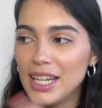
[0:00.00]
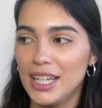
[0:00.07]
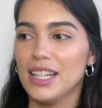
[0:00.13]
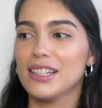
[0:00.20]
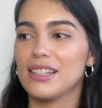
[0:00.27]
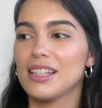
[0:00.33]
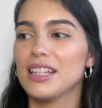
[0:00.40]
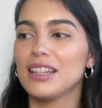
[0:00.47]

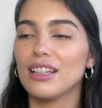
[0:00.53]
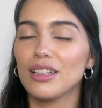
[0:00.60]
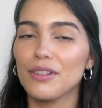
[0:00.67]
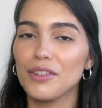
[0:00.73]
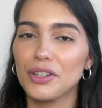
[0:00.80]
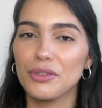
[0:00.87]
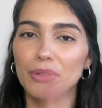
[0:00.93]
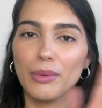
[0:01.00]
It's in the
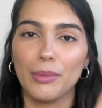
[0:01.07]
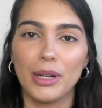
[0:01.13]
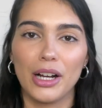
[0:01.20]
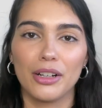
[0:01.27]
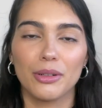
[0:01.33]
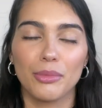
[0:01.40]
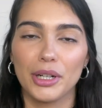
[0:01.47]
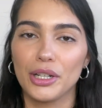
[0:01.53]
living room. I'm not
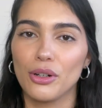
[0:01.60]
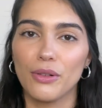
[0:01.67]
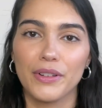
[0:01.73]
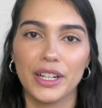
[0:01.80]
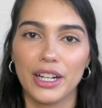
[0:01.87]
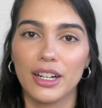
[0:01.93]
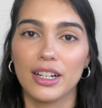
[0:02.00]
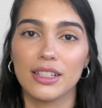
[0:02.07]
gonna bring it over
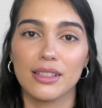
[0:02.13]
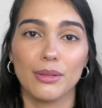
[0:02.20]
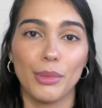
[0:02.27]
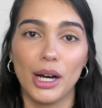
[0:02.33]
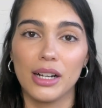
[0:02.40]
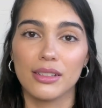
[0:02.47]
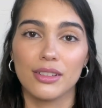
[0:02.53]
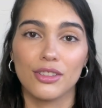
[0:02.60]
here because the
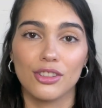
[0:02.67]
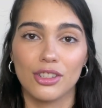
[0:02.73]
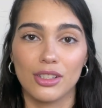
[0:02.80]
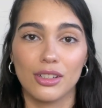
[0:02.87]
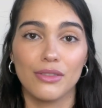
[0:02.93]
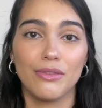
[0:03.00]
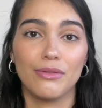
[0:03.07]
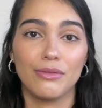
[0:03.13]
box is
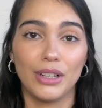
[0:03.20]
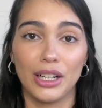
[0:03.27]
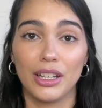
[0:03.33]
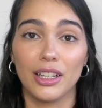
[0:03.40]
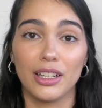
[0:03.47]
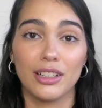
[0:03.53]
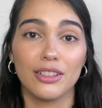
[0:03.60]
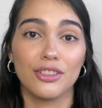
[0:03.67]
just
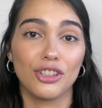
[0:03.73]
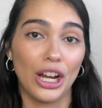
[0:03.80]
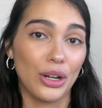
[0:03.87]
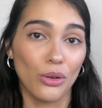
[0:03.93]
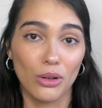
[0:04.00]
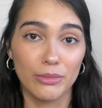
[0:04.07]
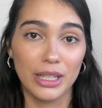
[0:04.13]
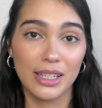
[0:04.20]
fucking
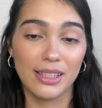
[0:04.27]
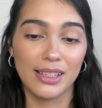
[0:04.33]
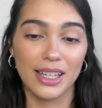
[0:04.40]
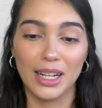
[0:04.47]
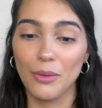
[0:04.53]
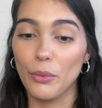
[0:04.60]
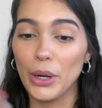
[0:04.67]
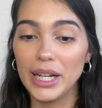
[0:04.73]
ginormous,
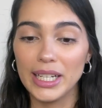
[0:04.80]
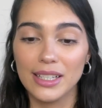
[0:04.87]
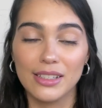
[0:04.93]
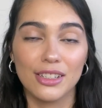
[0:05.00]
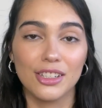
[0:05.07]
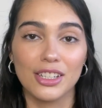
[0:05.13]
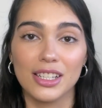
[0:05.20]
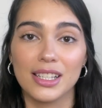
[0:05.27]
and I'm waiting
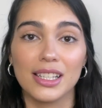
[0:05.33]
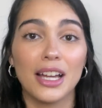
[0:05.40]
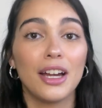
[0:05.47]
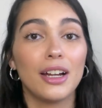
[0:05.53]
to just